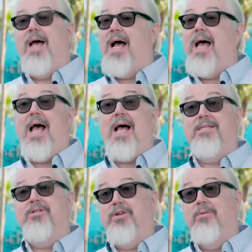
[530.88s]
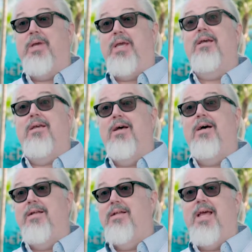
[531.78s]
as it should be,
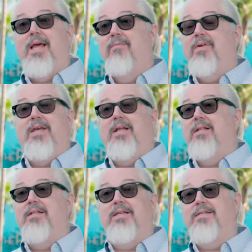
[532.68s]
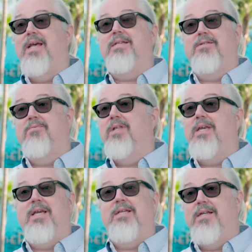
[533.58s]
everything these days is really
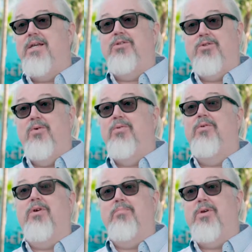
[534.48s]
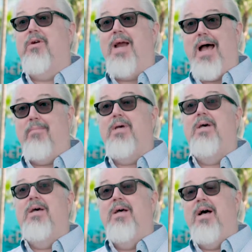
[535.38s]
easy to control through a computer app.
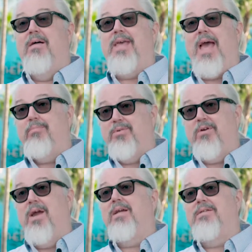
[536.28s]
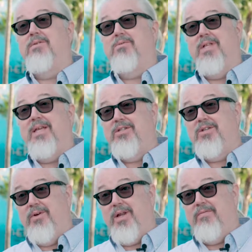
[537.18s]
The app was great because it was really
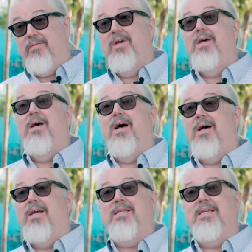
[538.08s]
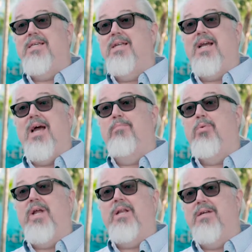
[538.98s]
intuitive. It's easy to kind of
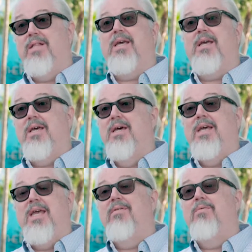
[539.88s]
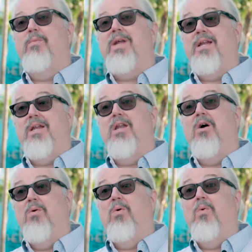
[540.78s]
point and click. Even when we didn't
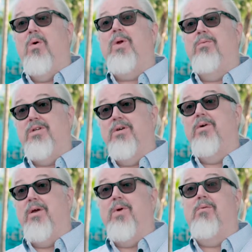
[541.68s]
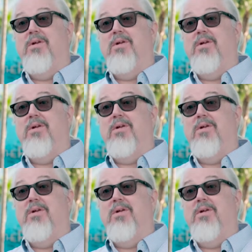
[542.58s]
know what we were doing, we were